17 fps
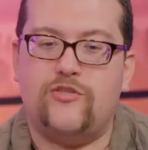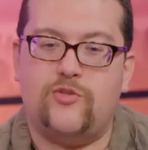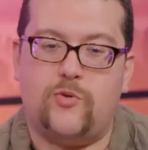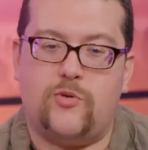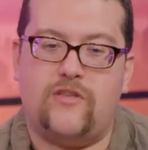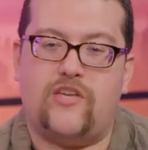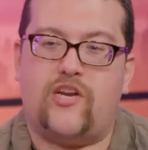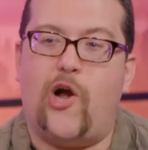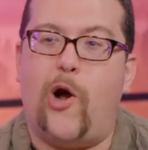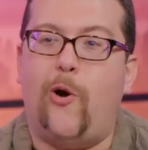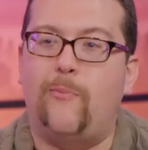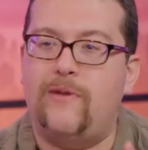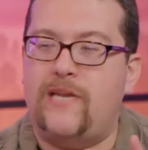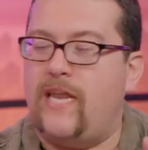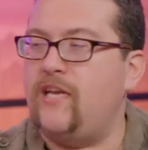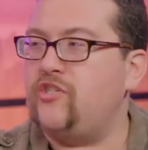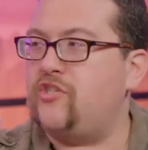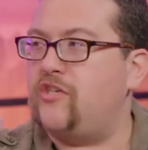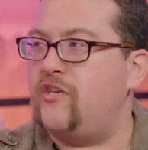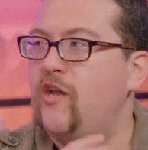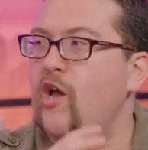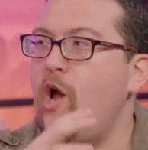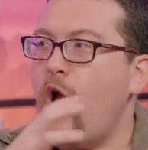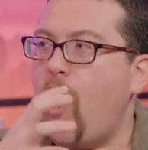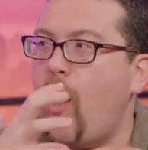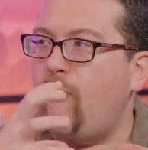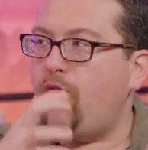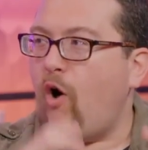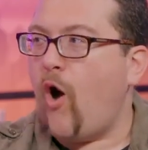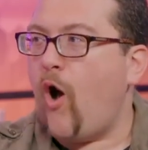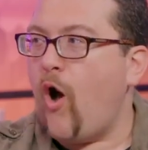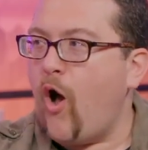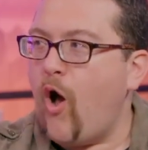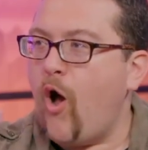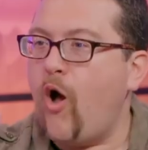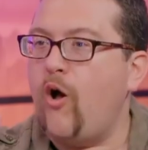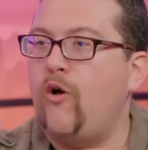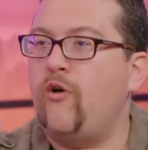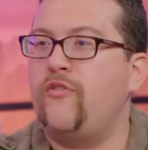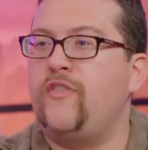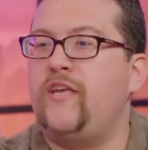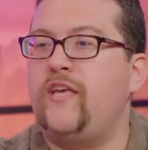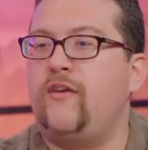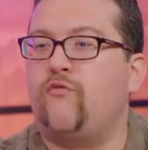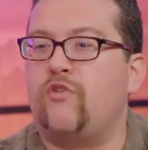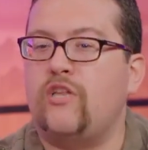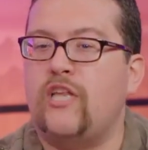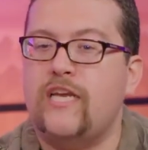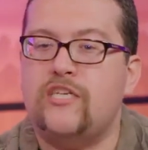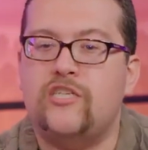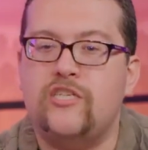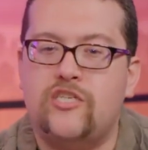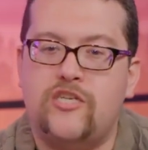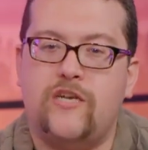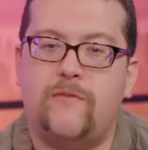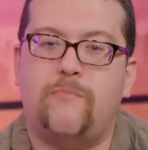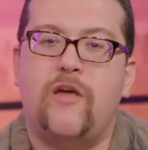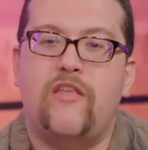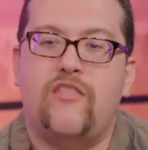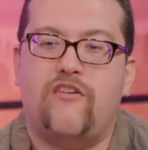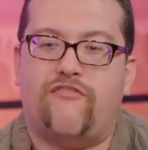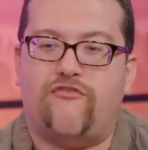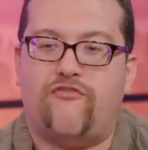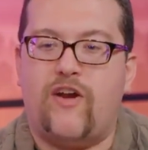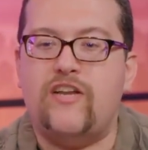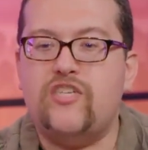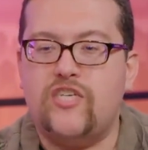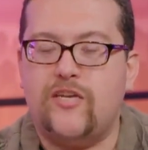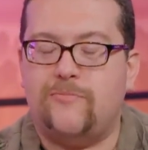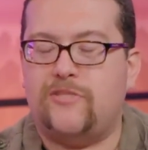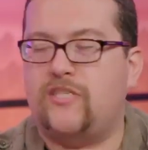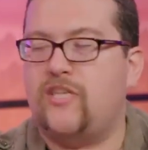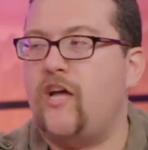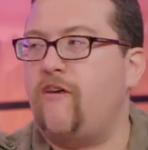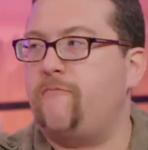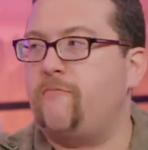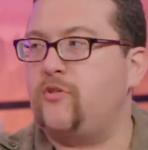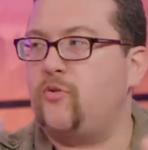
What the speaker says: is sort of the culmination of all the relationship, the friendship stuff